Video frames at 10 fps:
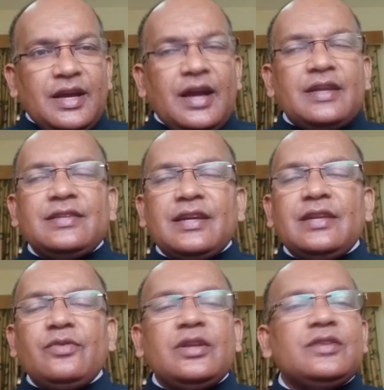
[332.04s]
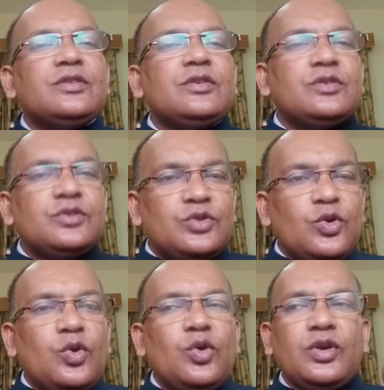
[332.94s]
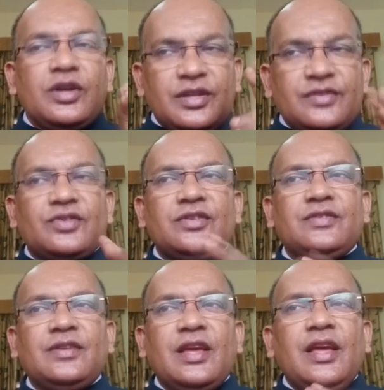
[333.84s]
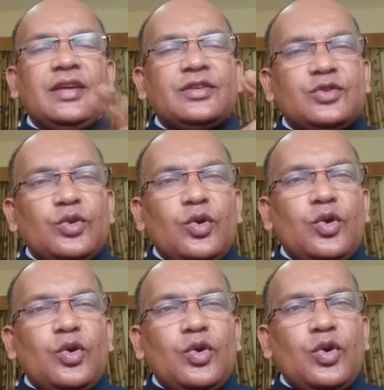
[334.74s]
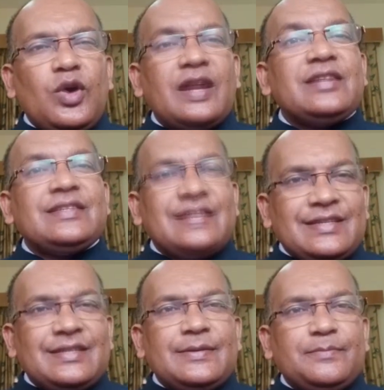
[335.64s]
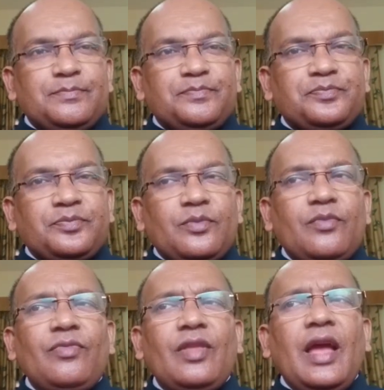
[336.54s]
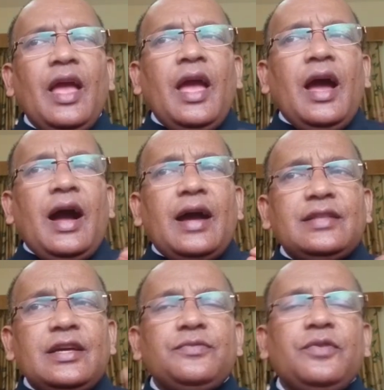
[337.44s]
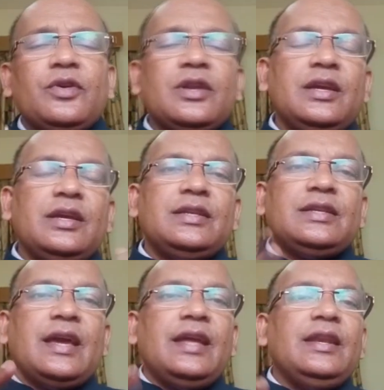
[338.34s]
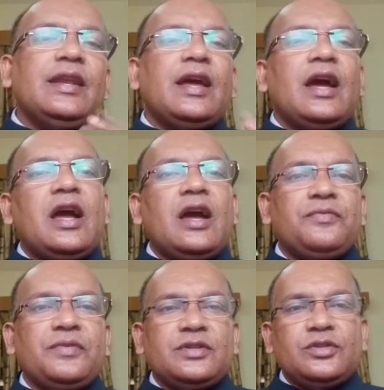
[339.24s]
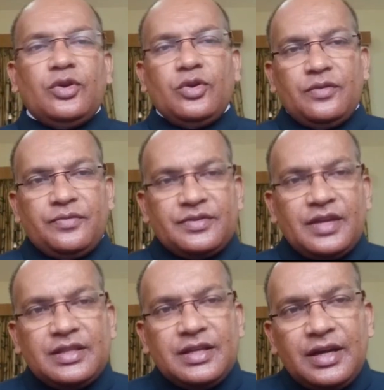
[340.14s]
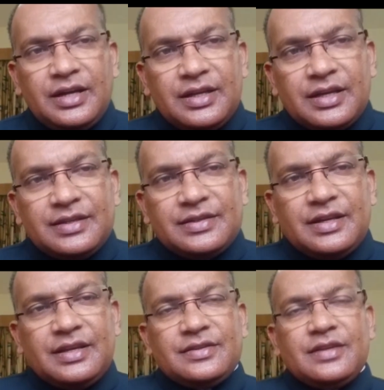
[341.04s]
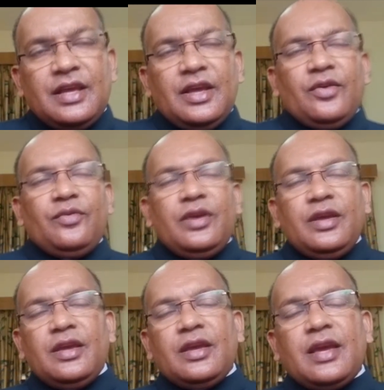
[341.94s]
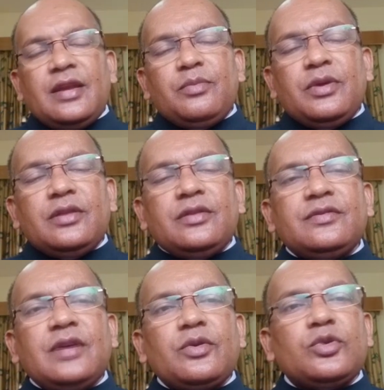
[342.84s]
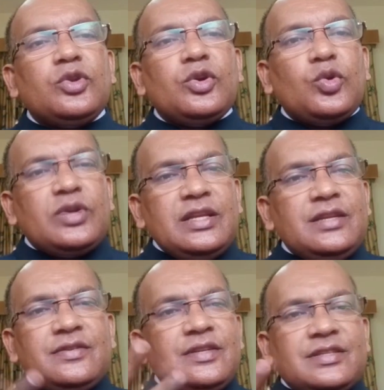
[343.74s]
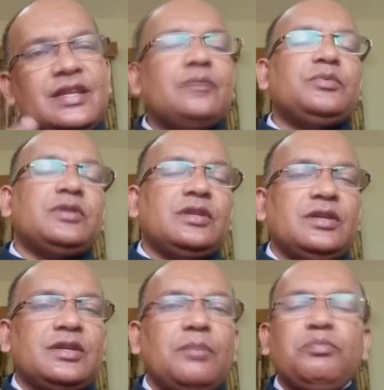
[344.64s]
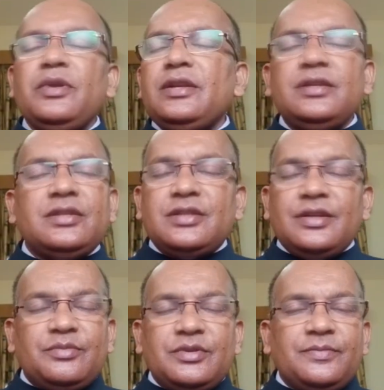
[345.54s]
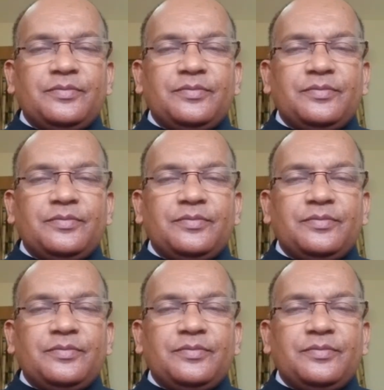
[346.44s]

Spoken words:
and second one is so distressing, so uncertain, and therefore it can affect all of us. And third reason is we can be, this our routine is disturbed, completely disturbed.